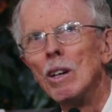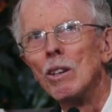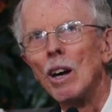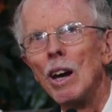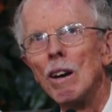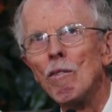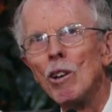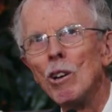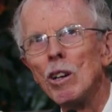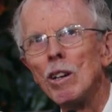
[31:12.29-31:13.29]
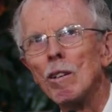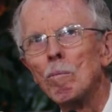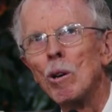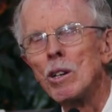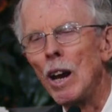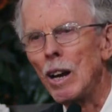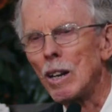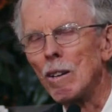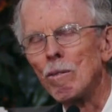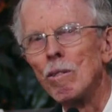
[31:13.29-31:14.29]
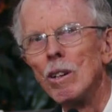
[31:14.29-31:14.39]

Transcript: they are very protective